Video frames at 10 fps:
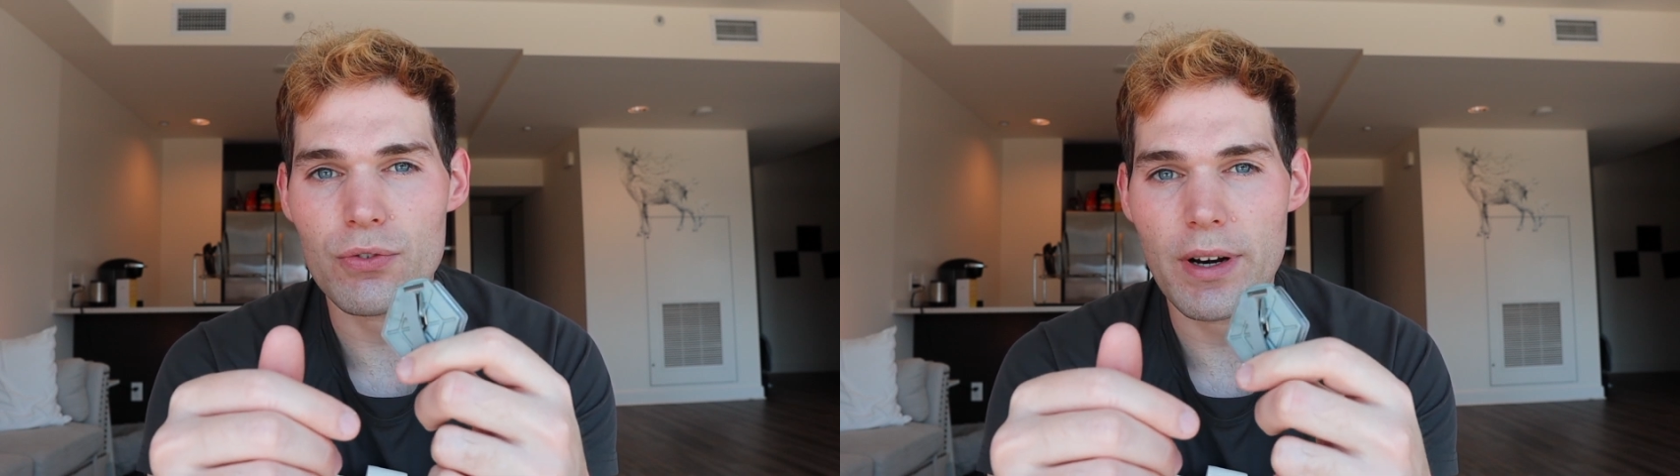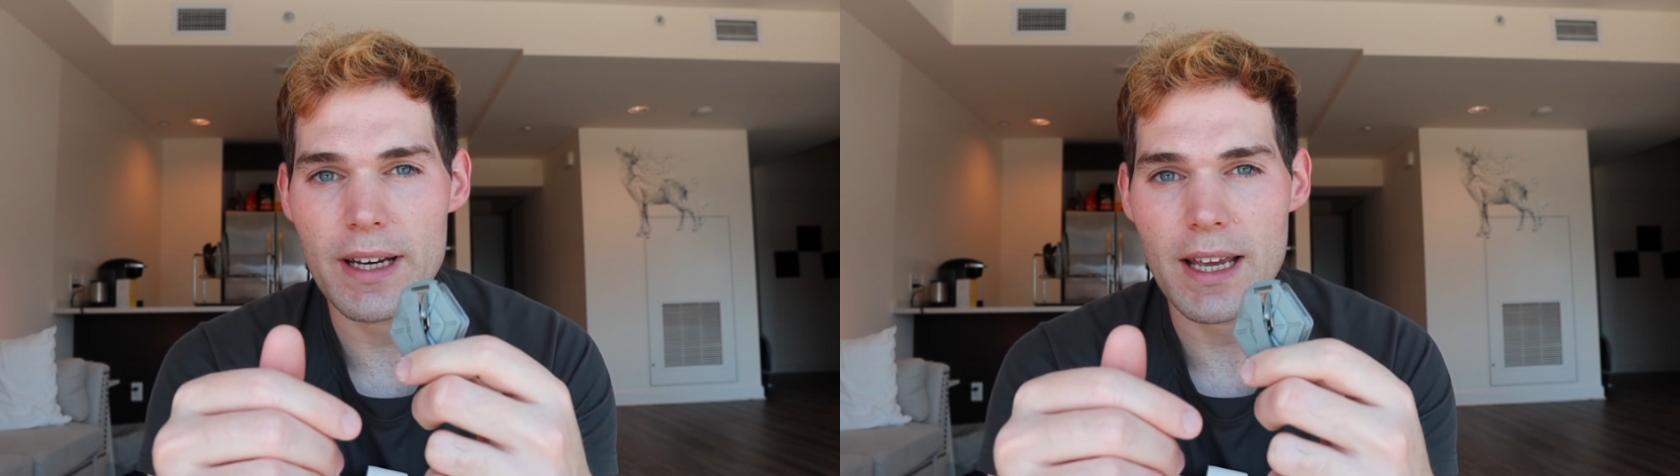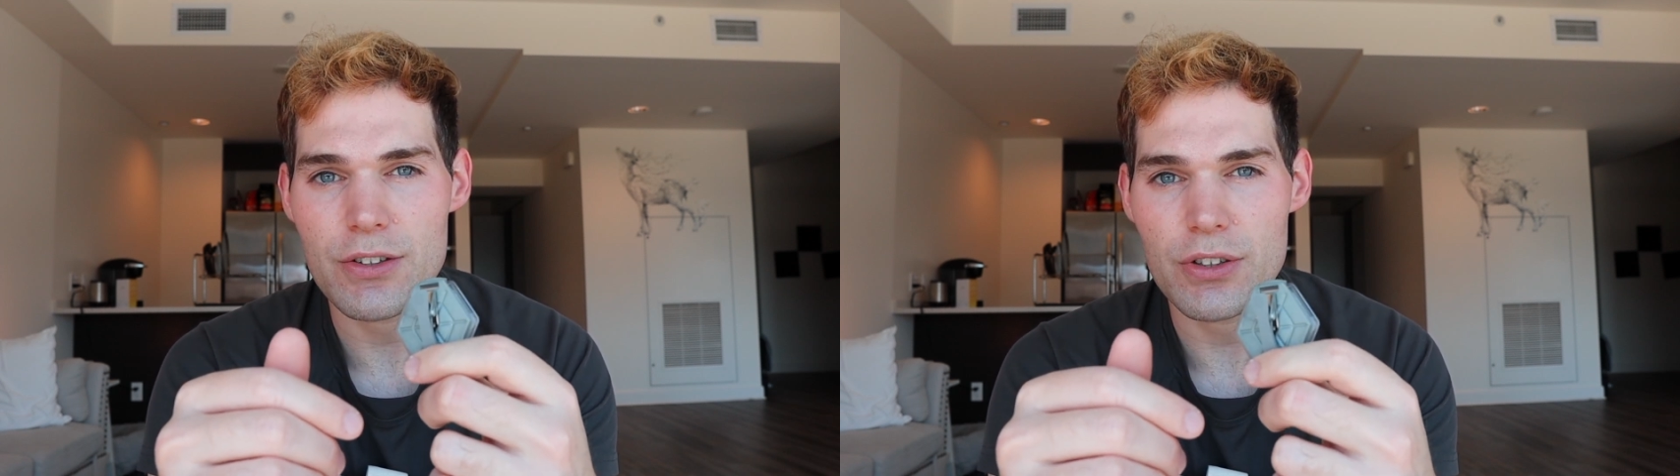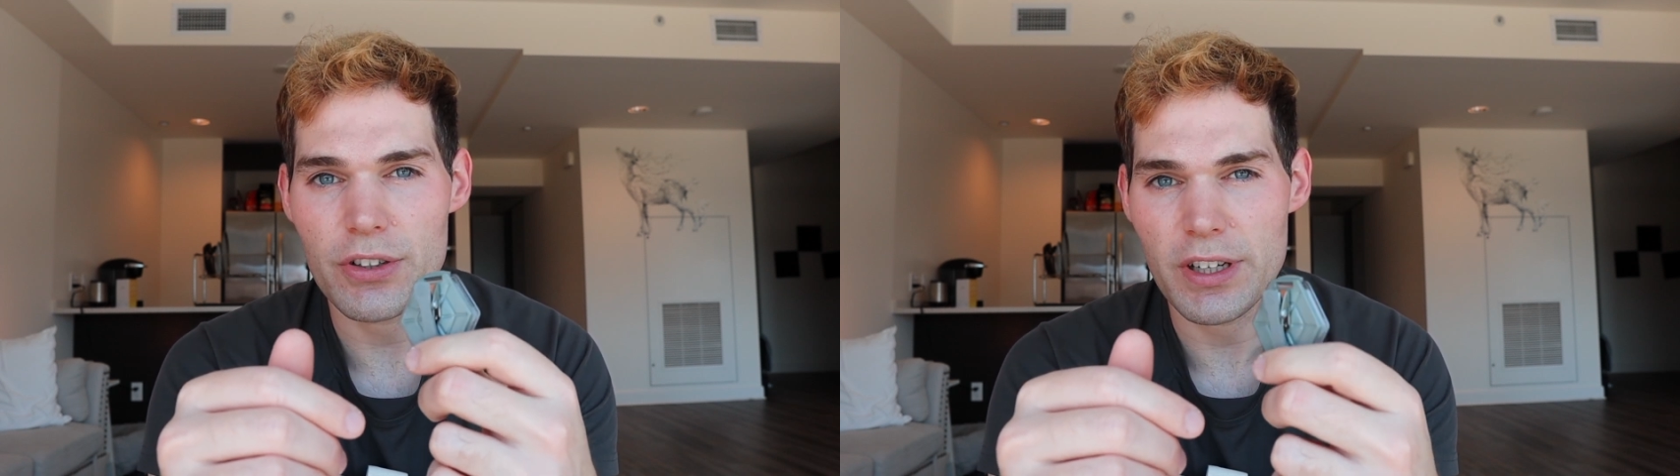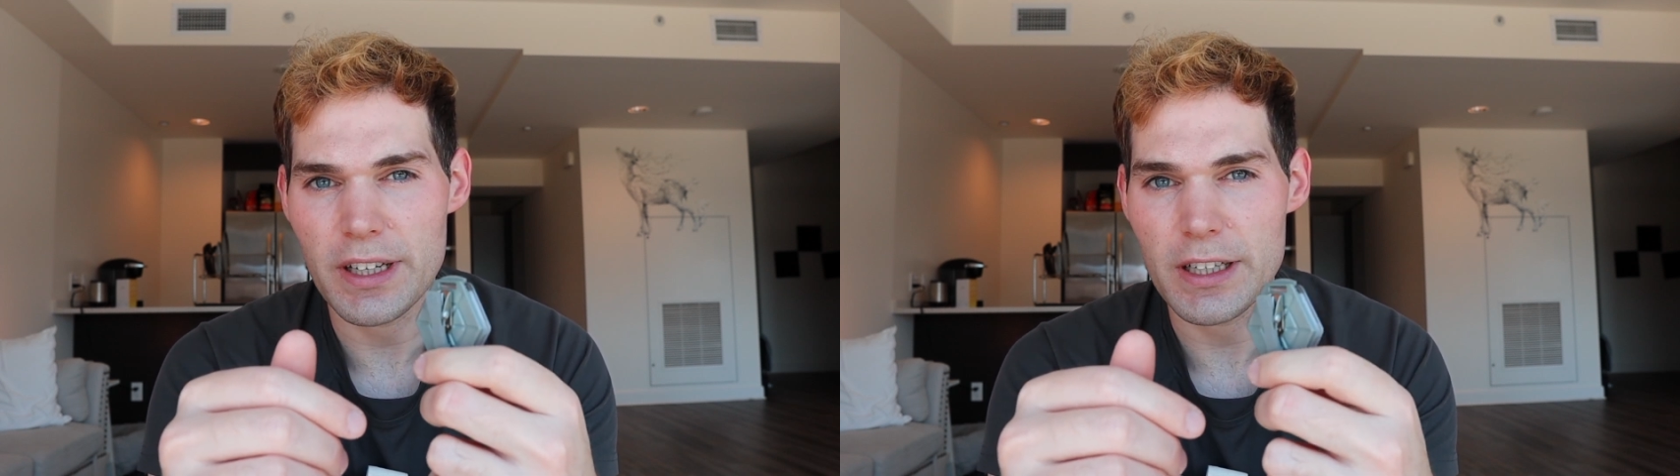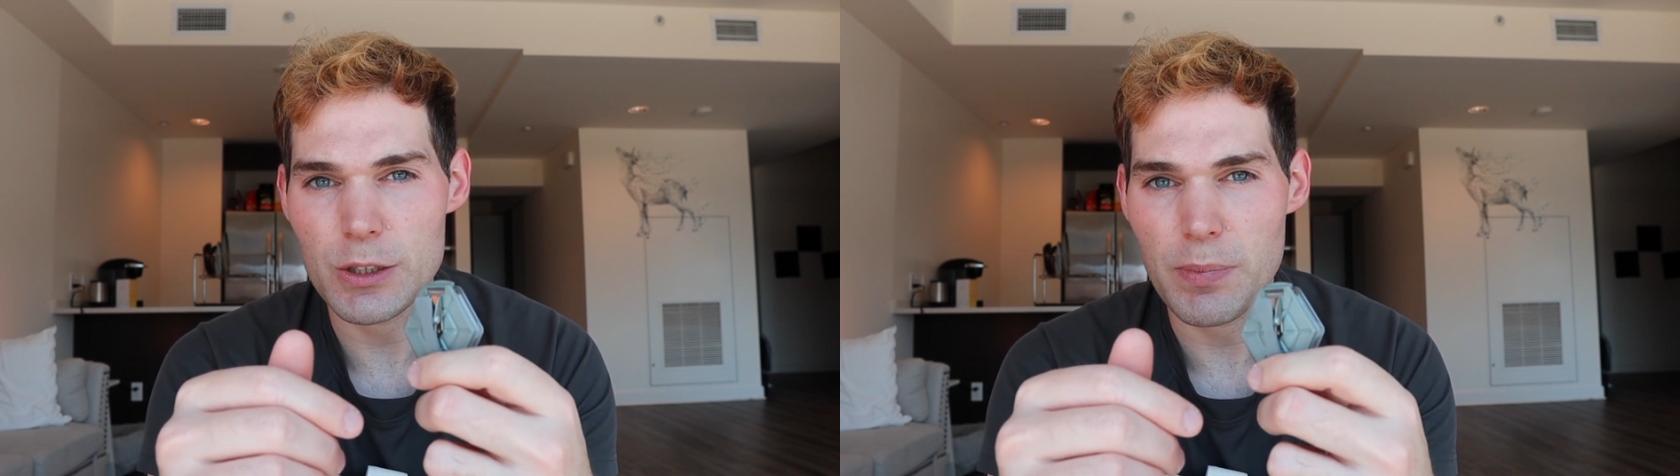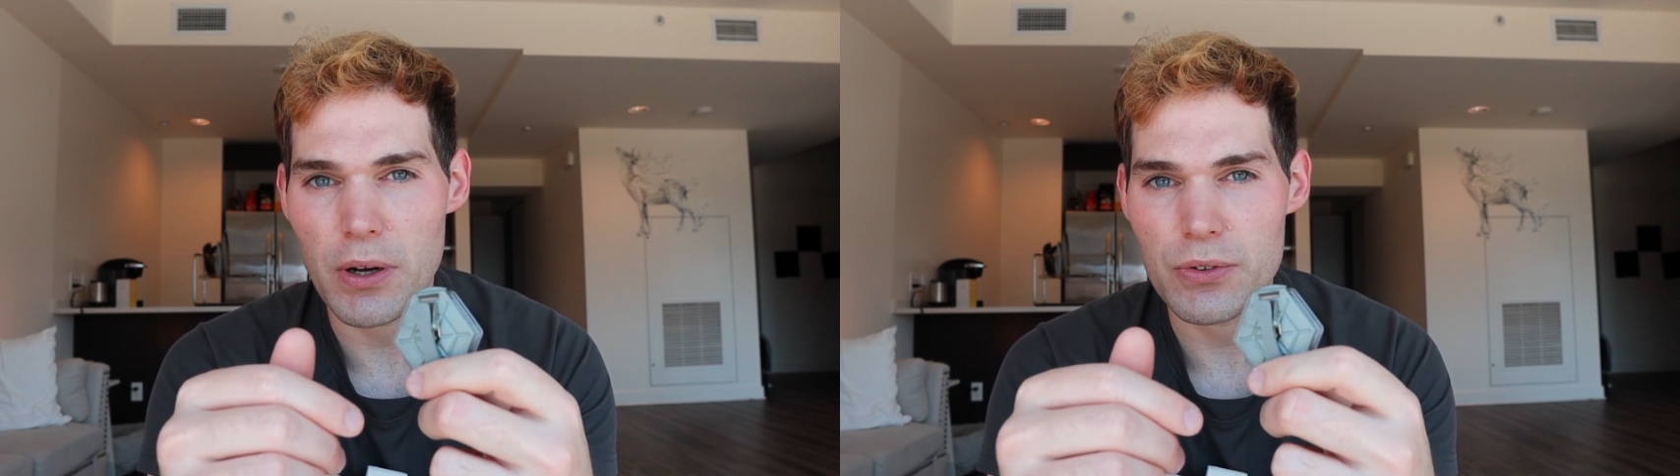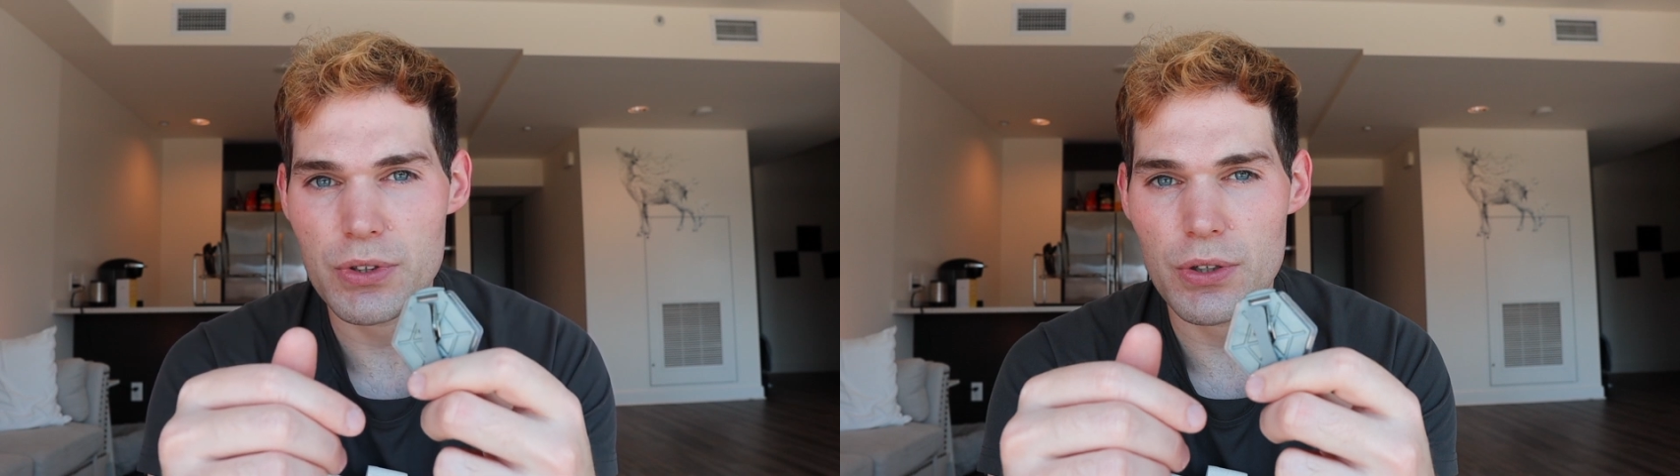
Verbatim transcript: radiation you're getting exposed